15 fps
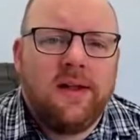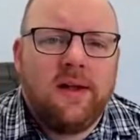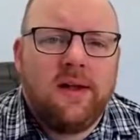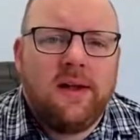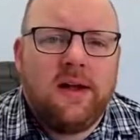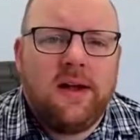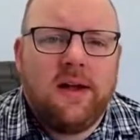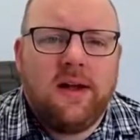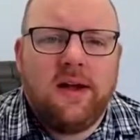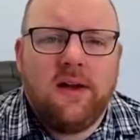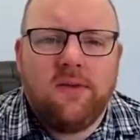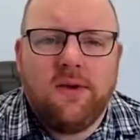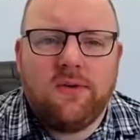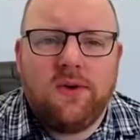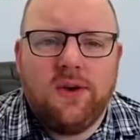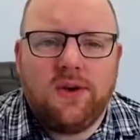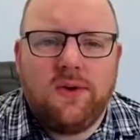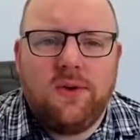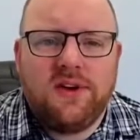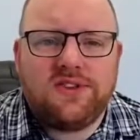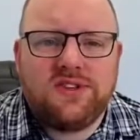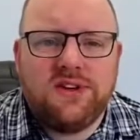We've got a
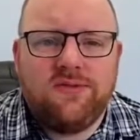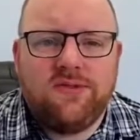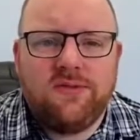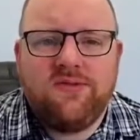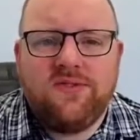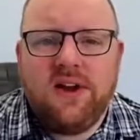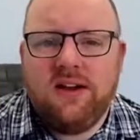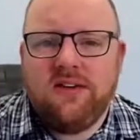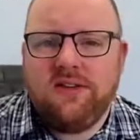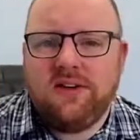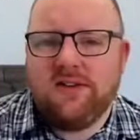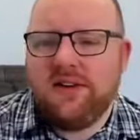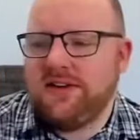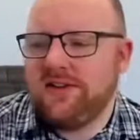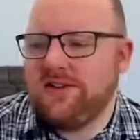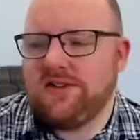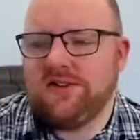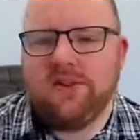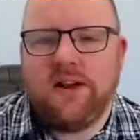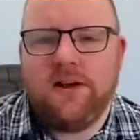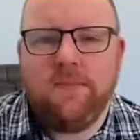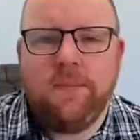question in from Valerie on
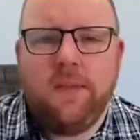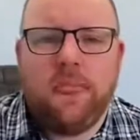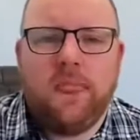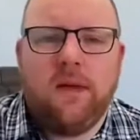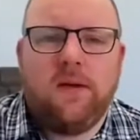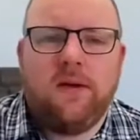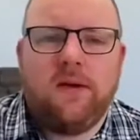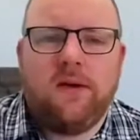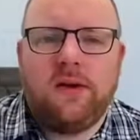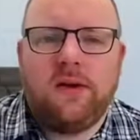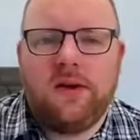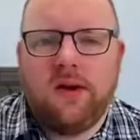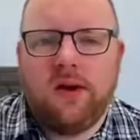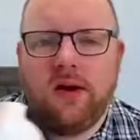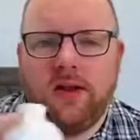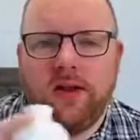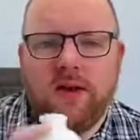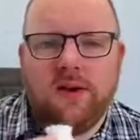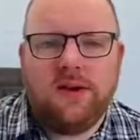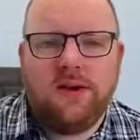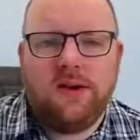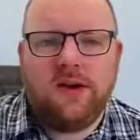Instagram. Hi,
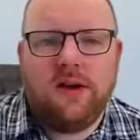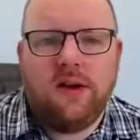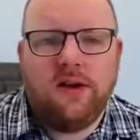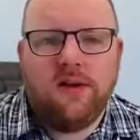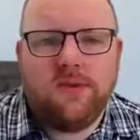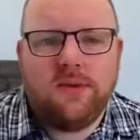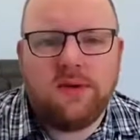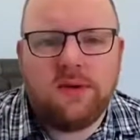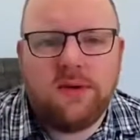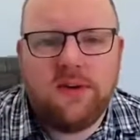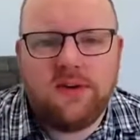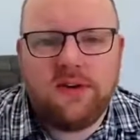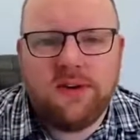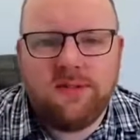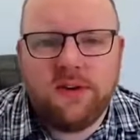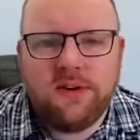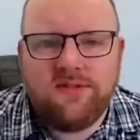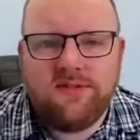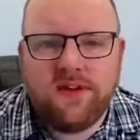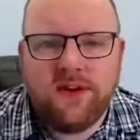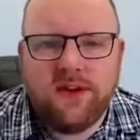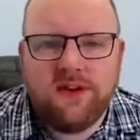Johann. I'm currently being
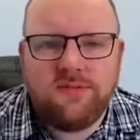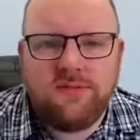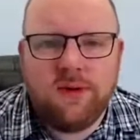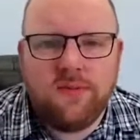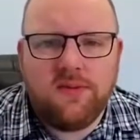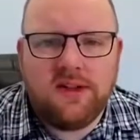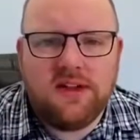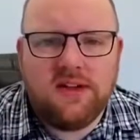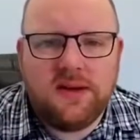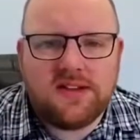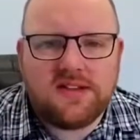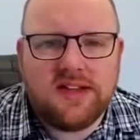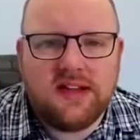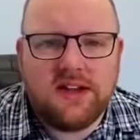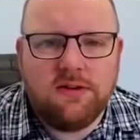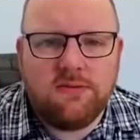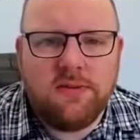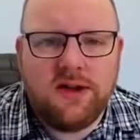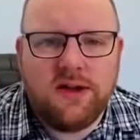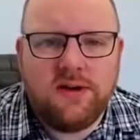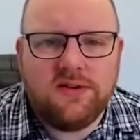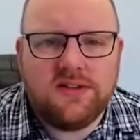furloughed, but I'm thinking about setting up
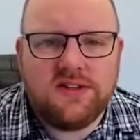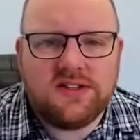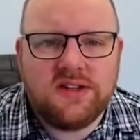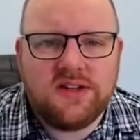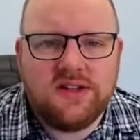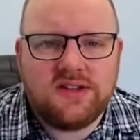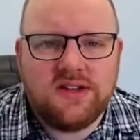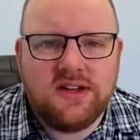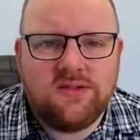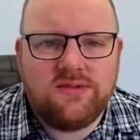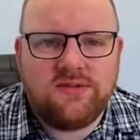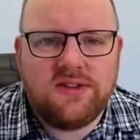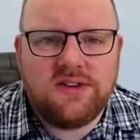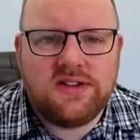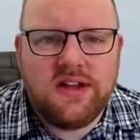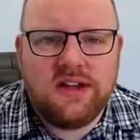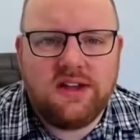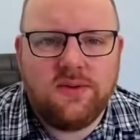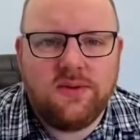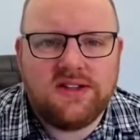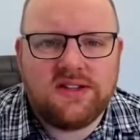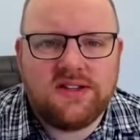my own dessert delivery
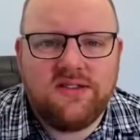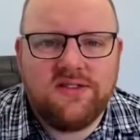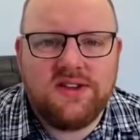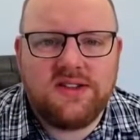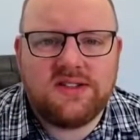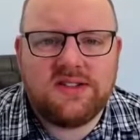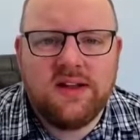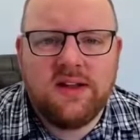takeaway service.